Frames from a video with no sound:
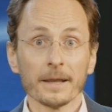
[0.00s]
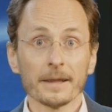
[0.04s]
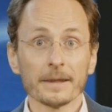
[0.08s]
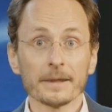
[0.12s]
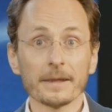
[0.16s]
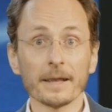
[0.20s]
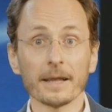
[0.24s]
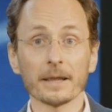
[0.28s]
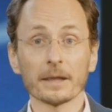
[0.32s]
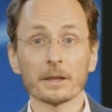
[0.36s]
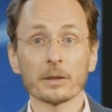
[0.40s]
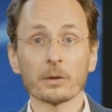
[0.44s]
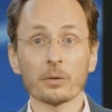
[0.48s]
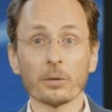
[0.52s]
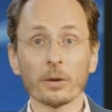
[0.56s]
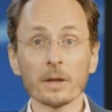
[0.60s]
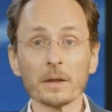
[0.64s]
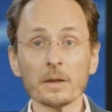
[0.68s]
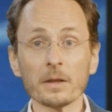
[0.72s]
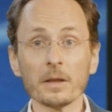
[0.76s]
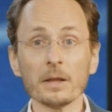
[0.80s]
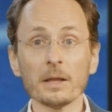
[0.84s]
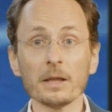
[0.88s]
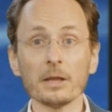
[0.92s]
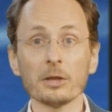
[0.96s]
the
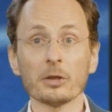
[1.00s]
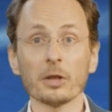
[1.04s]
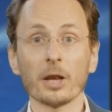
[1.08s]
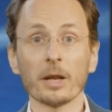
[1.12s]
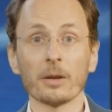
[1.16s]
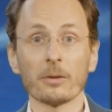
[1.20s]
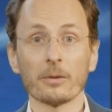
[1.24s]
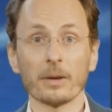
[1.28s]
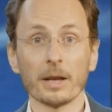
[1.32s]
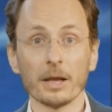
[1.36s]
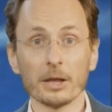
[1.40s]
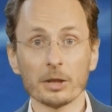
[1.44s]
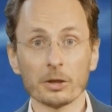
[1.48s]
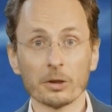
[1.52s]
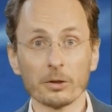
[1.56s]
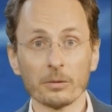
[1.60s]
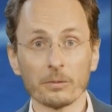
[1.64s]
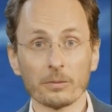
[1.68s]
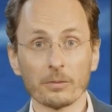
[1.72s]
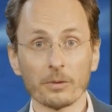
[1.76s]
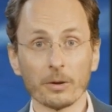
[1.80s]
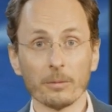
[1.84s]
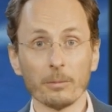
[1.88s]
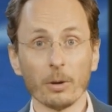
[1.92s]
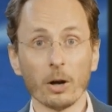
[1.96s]
electricity generation
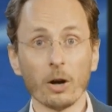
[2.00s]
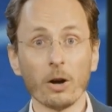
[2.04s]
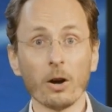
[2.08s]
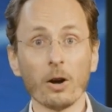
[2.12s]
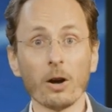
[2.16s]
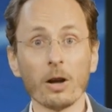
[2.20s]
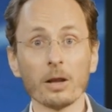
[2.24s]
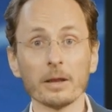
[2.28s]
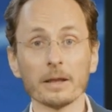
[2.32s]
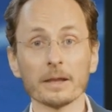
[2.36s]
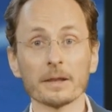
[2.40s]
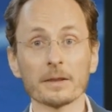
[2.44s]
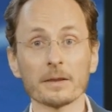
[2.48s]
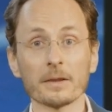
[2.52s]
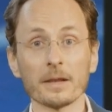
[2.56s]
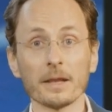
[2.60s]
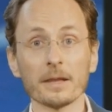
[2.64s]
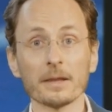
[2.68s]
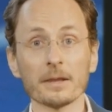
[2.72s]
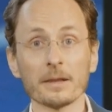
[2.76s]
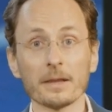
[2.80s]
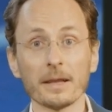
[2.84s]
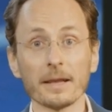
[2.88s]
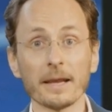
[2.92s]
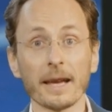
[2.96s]
from all
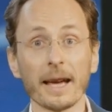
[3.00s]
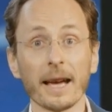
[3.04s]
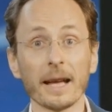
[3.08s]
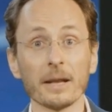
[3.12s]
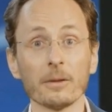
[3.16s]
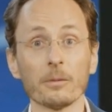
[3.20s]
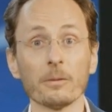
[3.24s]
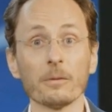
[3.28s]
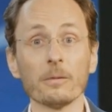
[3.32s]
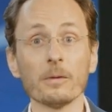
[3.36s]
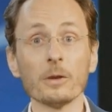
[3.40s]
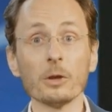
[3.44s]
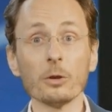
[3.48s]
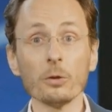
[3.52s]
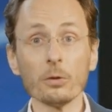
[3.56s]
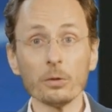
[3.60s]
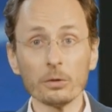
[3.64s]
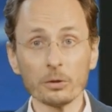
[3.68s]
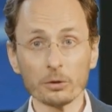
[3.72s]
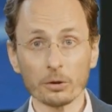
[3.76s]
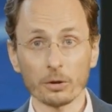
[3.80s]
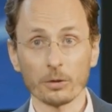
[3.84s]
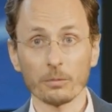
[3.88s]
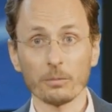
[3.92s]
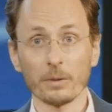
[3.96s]
existing and
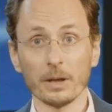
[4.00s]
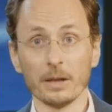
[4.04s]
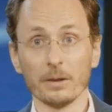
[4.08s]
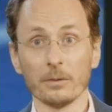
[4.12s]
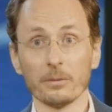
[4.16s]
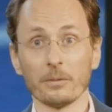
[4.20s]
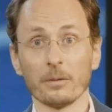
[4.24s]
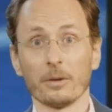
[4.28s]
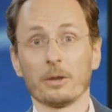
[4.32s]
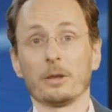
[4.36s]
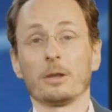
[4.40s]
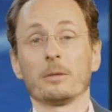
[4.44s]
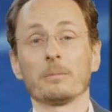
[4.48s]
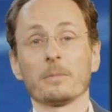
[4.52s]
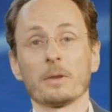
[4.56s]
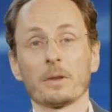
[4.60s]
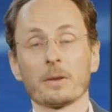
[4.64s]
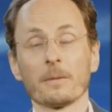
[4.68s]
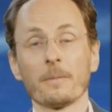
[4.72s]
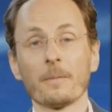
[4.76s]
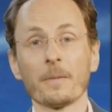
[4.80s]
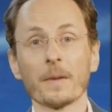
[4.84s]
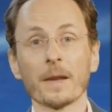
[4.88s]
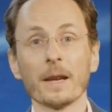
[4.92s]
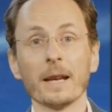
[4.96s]
future wind farms,
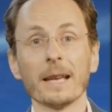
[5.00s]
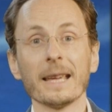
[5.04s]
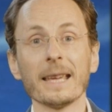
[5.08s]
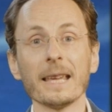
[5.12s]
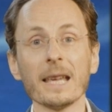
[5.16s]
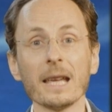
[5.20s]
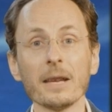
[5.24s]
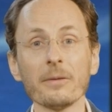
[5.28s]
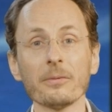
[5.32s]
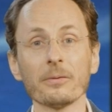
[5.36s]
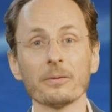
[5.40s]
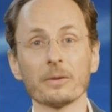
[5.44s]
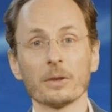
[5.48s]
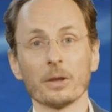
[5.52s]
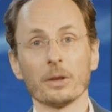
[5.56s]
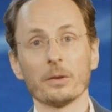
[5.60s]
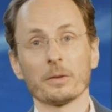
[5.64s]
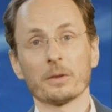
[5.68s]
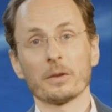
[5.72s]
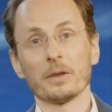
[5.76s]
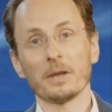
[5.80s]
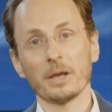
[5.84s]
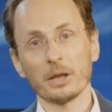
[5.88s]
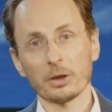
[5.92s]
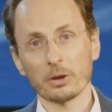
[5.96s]
if
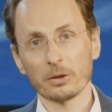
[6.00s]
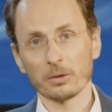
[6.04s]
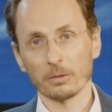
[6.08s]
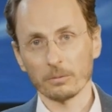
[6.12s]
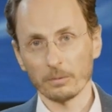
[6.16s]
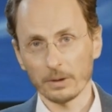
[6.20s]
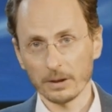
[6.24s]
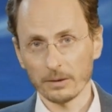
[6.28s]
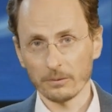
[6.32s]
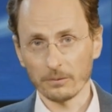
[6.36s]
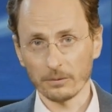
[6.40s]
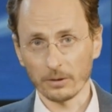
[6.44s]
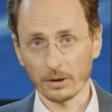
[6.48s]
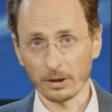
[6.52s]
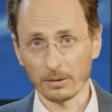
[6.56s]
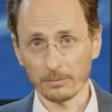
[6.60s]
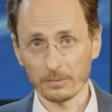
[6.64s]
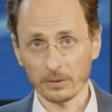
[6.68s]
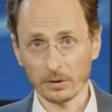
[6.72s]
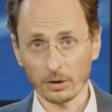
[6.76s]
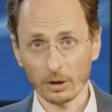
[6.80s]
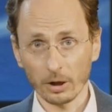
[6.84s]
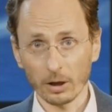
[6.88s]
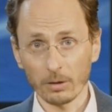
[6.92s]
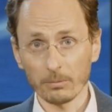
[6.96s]
those additional wind
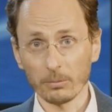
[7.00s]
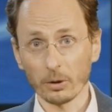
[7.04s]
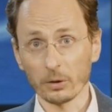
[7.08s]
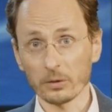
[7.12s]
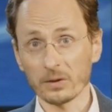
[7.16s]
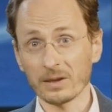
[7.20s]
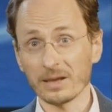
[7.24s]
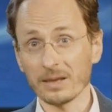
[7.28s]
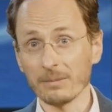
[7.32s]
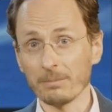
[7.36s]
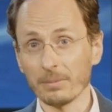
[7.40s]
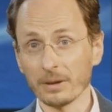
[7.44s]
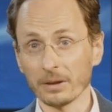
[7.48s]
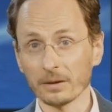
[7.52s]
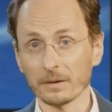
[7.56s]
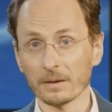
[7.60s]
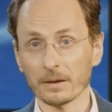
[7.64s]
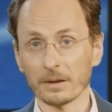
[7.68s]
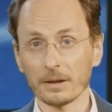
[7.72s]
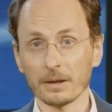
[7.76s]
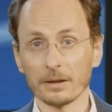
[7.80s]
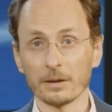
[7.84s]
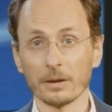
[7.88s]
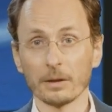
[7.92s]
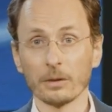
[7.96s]
farms are mostly built
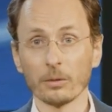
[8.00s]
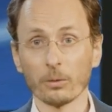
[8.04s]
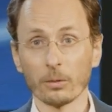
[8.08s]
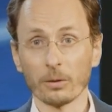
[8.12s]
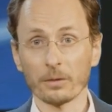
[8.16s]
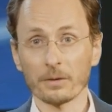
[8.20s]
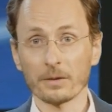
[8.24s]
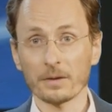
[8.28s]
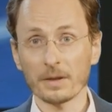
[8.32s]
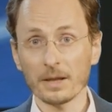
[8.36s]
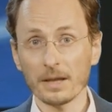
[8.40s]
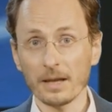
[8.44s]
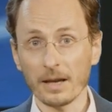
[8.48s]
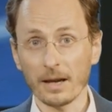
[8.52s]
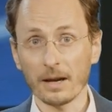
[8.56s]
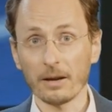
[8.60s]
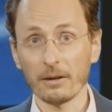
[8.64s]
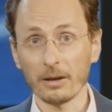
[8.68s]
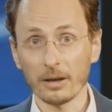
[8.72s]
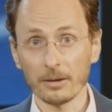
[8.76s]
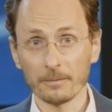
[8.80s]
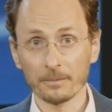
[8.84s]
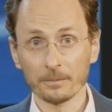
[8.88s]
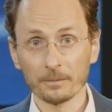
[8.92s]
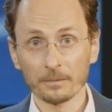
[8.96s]
in the North Sea area.